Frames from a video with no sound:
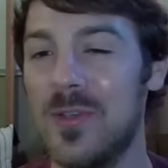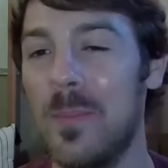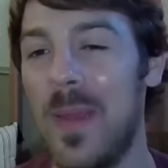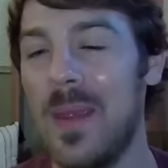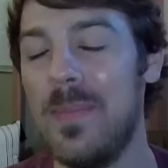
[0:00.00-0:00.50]

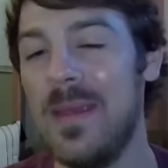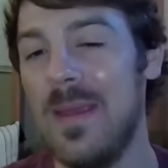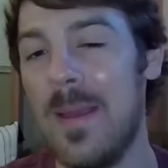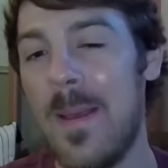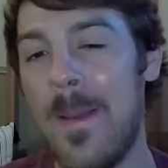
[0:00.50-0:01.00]

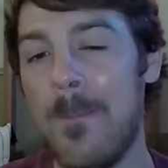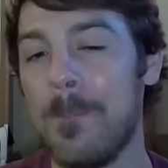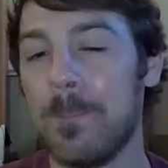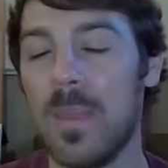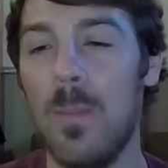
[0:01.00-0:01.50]
maybe
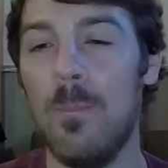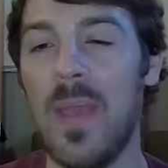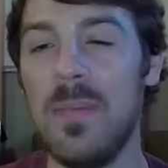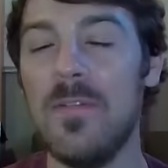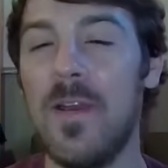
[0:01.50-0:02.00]

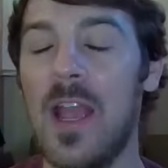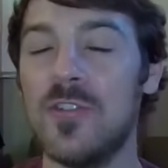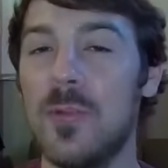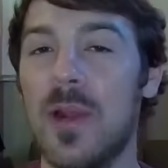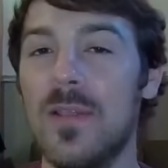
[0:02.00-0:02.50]
if I actually would have